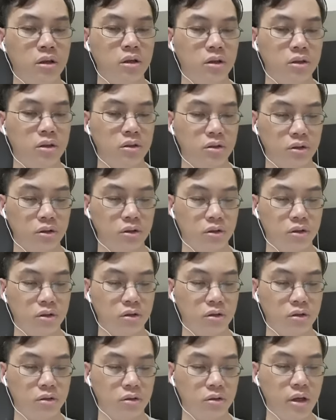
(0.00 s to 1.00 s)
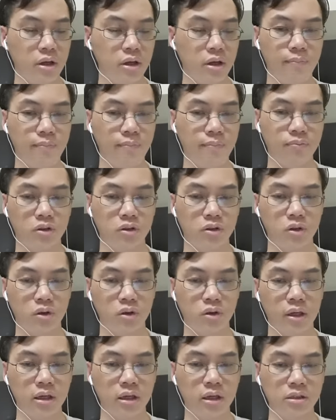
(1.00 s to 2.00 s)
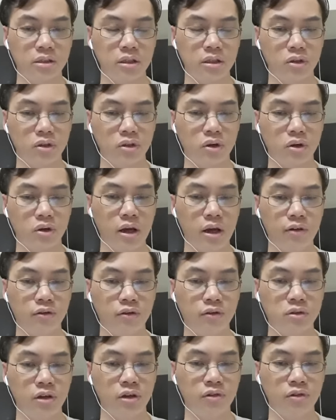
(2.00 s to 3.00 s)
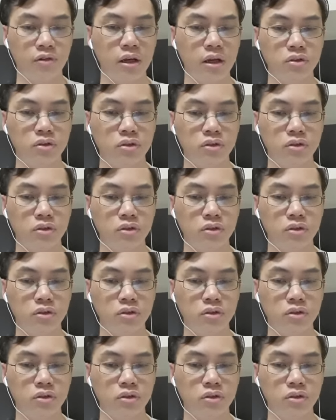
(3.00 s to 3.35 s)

So yeah, so I guess that's all I have to say for now.